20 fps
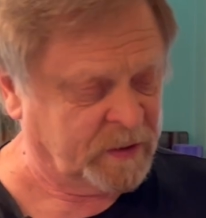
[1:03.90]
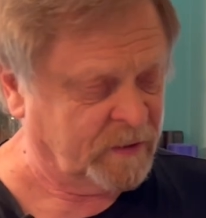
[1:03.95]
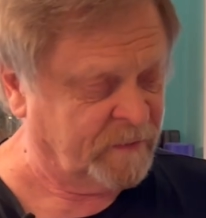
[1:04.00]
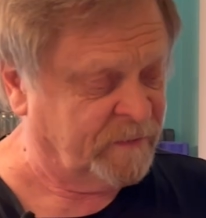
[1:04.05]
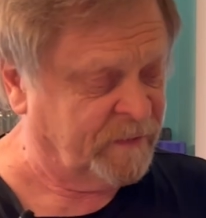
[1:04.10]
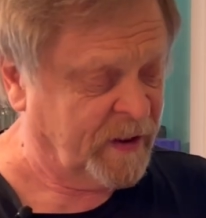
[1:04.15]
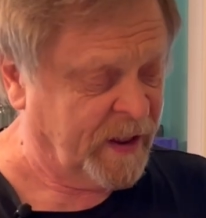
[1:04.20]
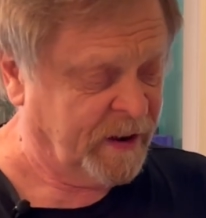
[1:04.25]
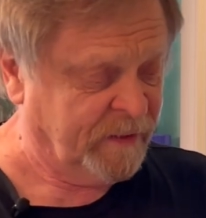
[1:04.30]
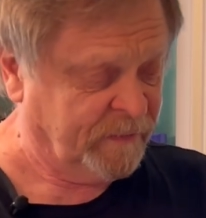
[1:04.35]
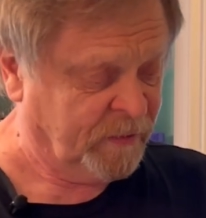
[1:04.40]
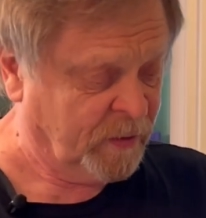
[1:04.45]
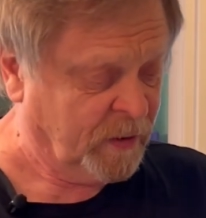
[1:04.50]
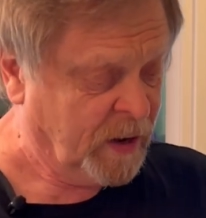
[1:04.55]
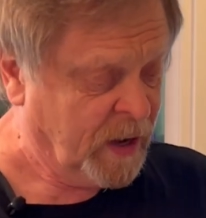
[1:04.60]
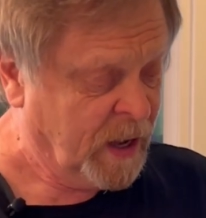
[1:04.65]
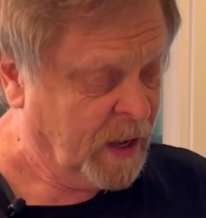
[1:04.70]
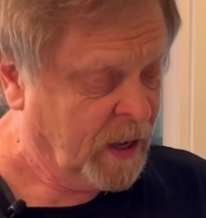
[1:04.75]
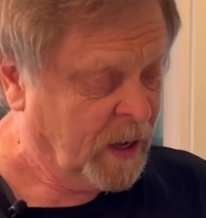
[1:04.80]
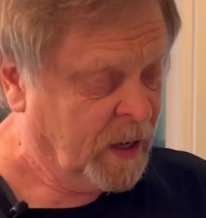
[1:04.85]
the flavor.
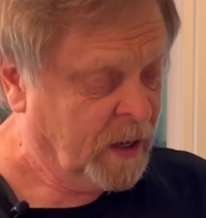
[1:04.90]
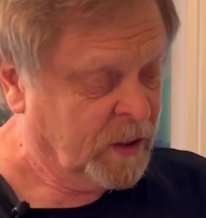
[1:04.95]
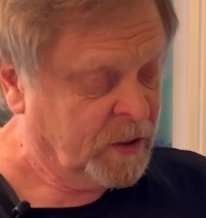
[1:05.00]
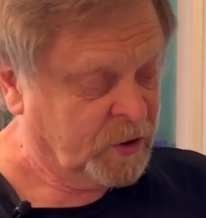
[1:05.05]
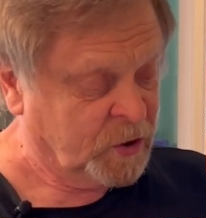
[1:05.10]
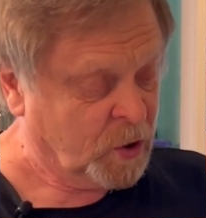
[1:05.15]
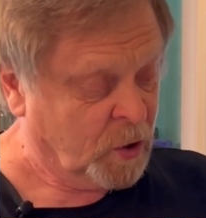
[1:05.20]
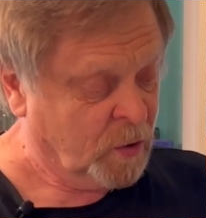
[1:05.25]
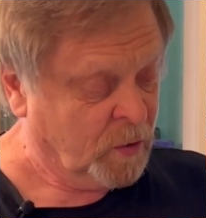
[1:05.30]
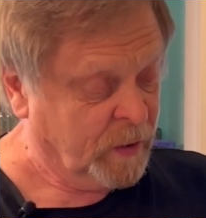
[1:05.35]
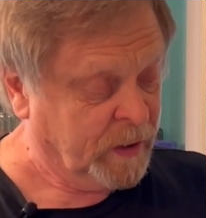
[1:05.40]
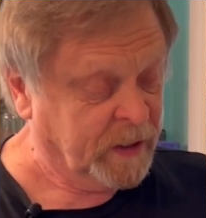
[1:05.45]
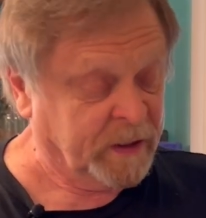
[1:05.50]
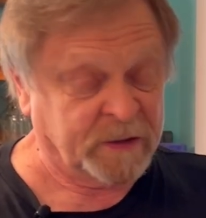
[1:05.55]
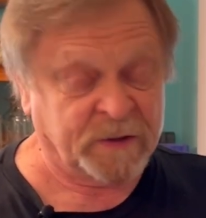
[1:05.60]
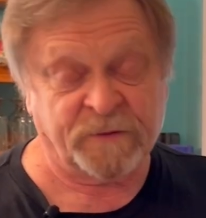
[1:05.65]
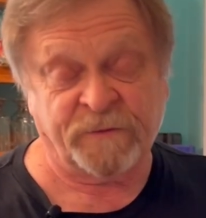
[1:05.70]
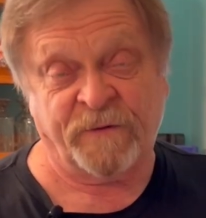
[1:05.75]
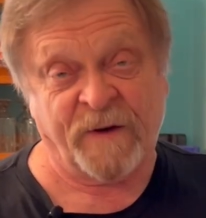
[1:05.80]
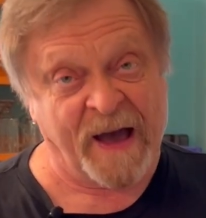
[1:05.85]
So
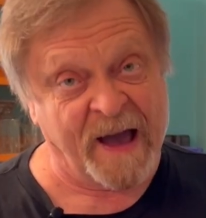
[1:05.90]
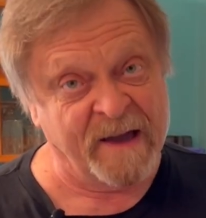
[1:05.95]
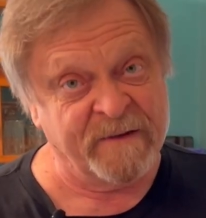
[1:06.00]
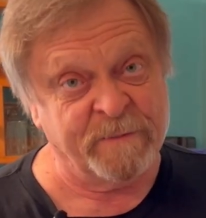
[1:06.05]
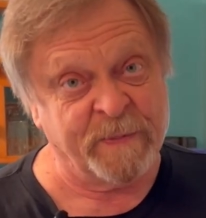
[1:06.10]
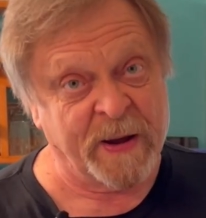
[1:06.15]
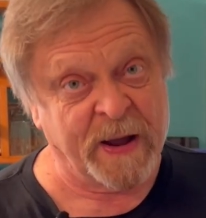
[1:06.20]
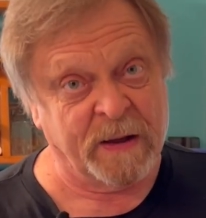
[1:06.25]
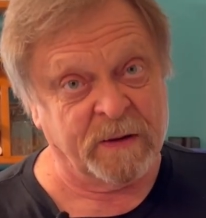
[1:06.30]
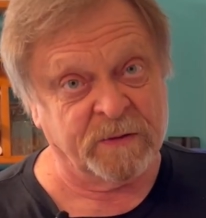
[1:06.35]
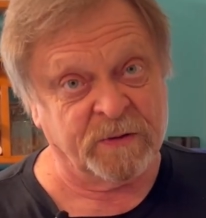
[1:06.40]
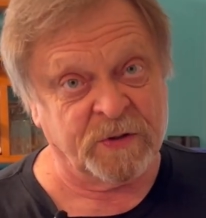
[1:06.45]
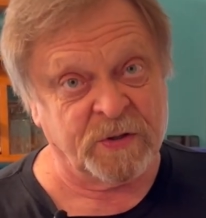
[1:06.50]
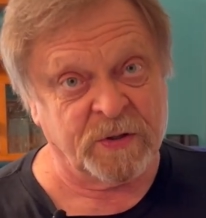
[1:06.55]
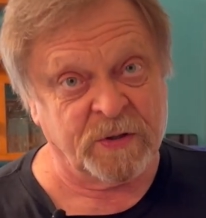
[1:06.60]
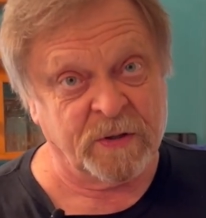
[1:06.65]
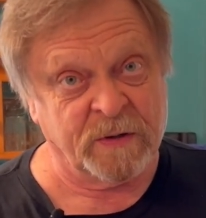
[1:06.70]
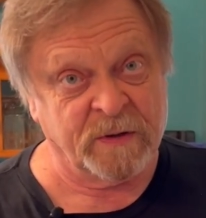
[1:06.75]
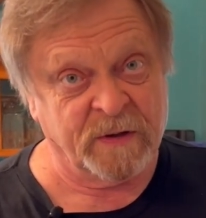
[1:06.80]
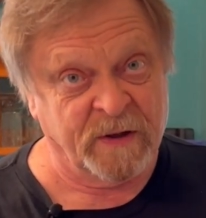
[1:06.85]
it's 5
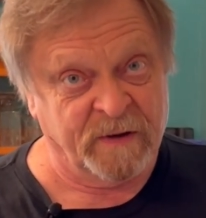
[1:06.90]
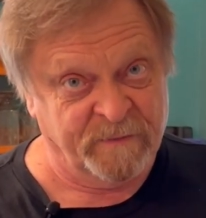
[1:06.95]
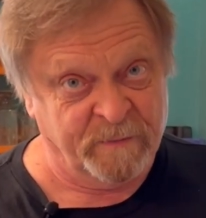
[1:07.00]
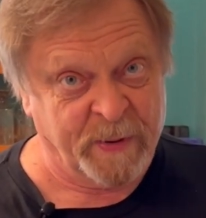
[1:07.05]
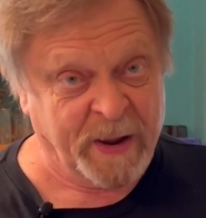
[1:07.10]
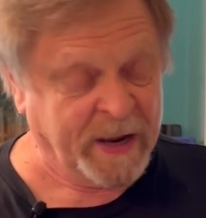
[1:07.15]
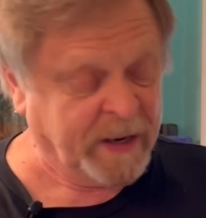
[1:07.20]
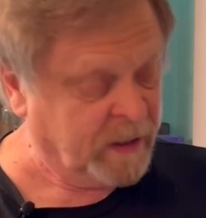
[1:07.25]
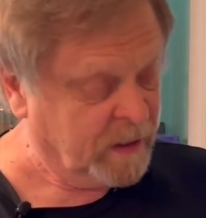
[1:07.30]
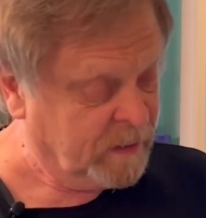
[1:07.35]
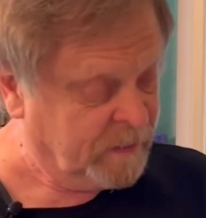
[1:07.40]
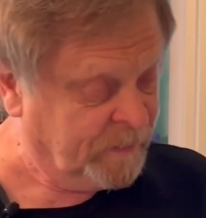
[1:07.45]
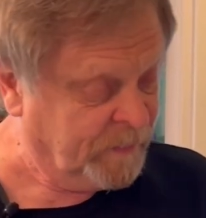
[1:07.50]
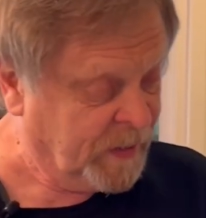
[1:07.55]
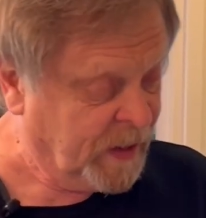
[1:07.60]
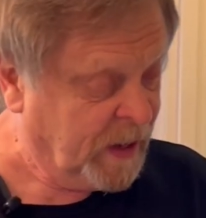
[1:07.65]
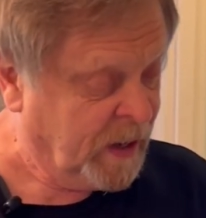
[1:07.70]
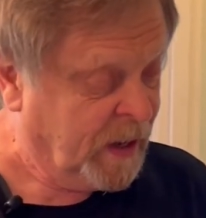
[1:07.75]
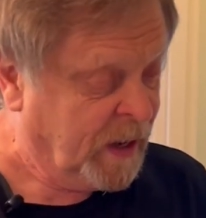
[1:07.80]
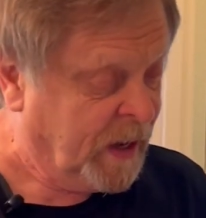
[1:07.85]
pounds of bacon.
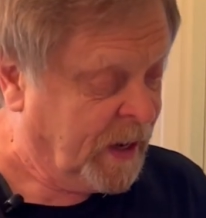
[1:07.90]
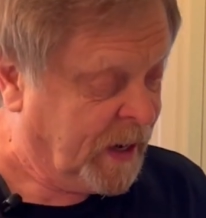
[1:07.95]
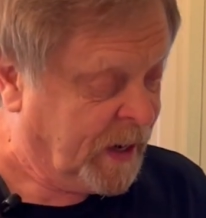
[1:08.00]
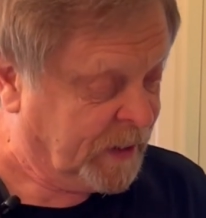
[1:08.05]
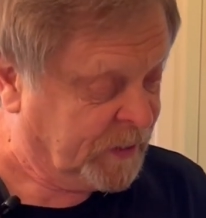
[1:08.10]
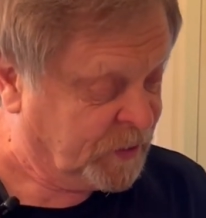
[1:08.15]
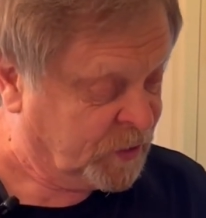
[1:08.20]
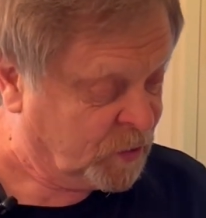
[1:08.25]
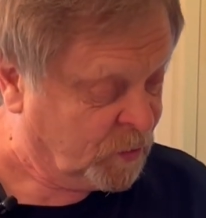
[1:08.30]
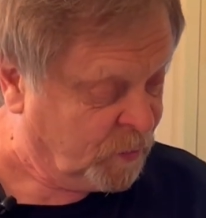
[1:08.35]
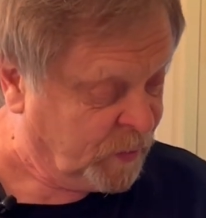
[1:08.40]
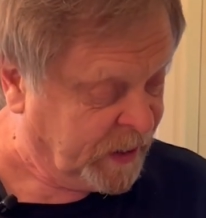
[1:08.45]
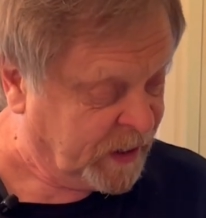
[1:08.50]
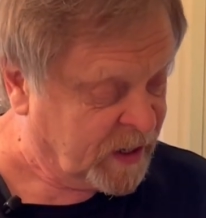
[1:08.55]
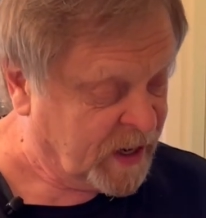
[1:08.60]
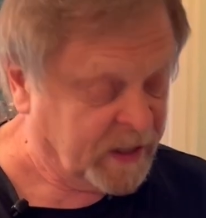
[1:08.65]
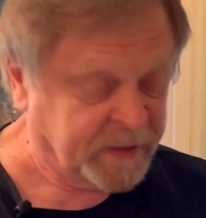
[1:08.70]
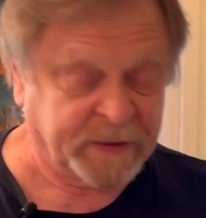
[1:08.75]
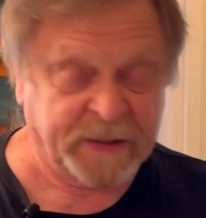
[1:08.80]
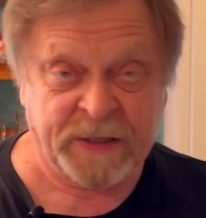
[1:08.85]
And so we
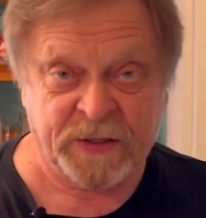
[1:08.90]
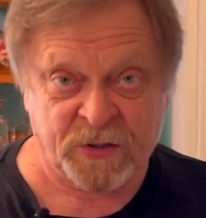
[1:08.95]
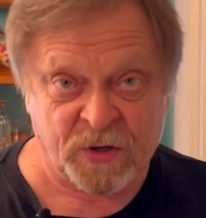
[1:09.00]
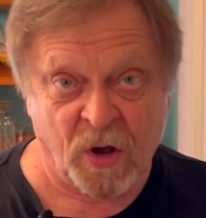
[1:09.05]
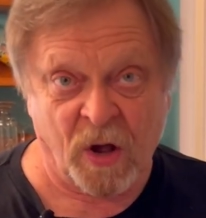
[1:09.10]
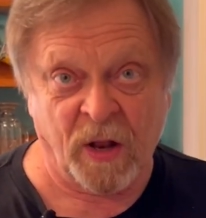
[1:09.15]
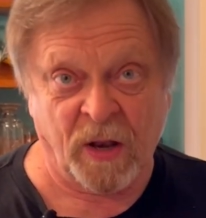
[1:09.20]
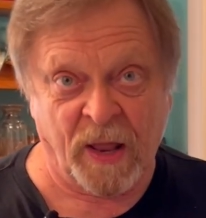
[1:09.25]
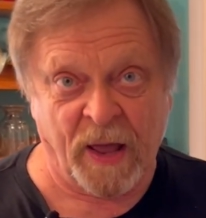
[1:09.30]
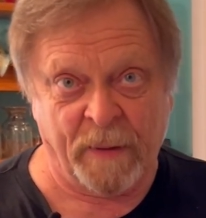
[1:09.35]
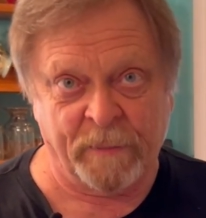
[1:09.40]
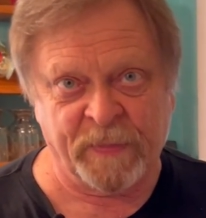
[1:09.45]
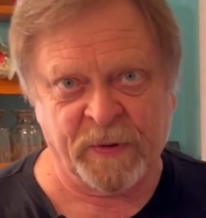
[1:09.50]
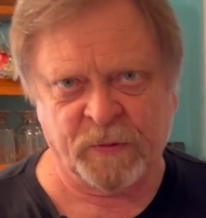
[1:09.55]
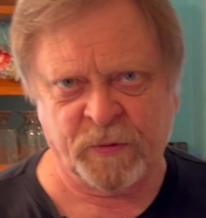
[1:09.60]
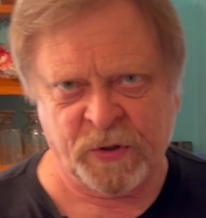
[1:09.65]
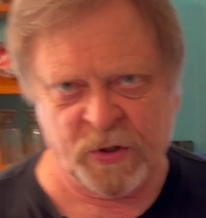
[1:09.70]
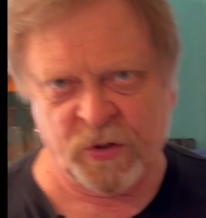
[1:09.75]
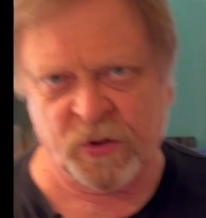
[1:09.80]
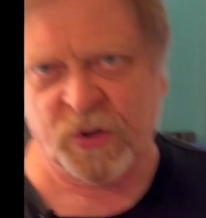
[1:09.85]
cut these all up, and
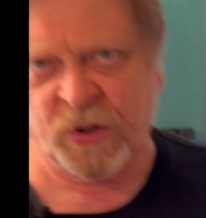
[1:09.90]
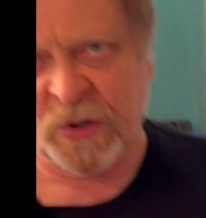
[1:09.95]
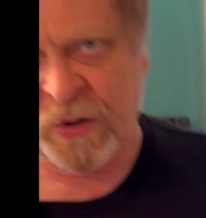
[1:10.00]
we usually